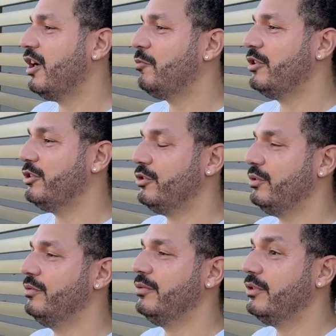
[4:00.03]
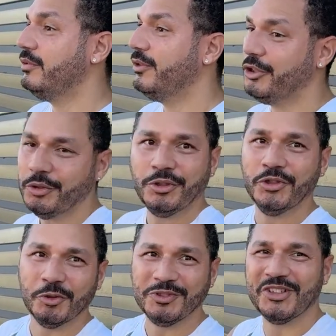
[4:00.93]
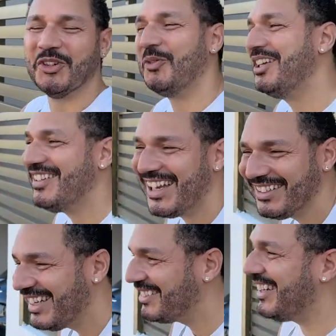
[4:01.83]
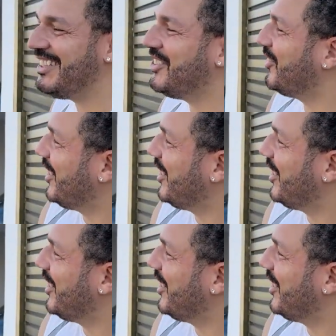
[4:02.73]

like I'm gonna do a YouTube channel. That's the easy